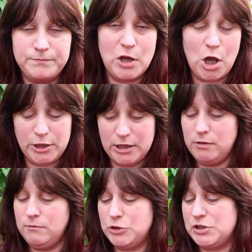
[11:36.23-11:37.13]

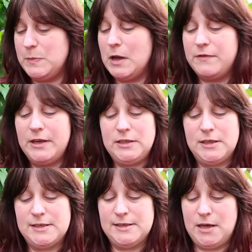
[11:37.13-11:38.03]
cardigan, which is perfect
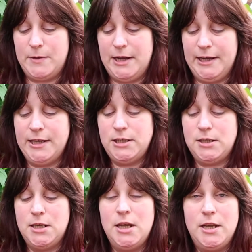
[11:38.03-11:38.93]
because it's how I like
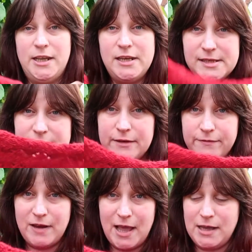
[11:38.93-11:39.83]
it. It is knit
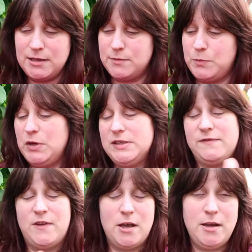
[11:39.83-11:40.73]
flat, but
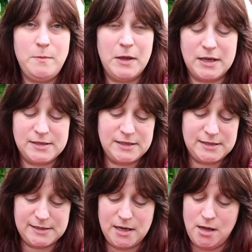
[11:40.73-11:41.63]
it's fine because
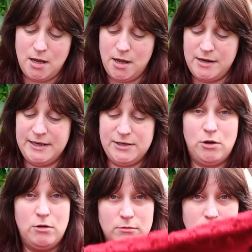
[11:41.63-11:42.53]
it's knit
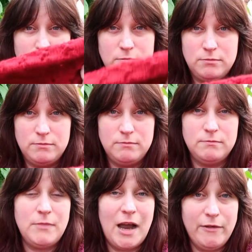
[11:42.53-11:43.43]
on
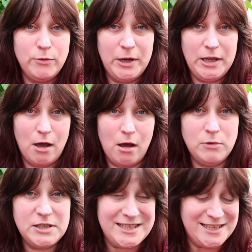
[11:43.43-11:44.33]
iron weight yarn,
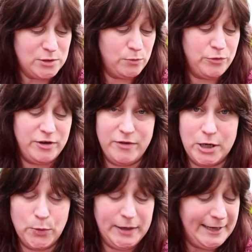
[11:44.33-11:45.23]
which knits up really,
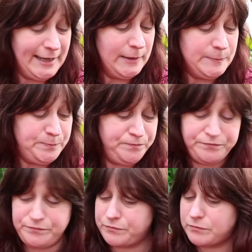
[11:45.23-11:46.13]
really quickly.
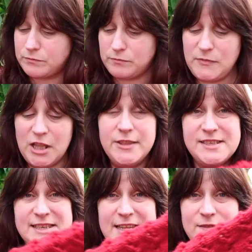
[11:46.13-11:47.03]

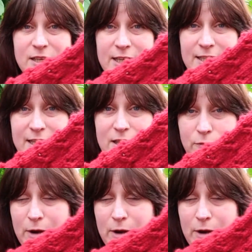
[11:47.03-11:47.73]
The sleeves are knit in the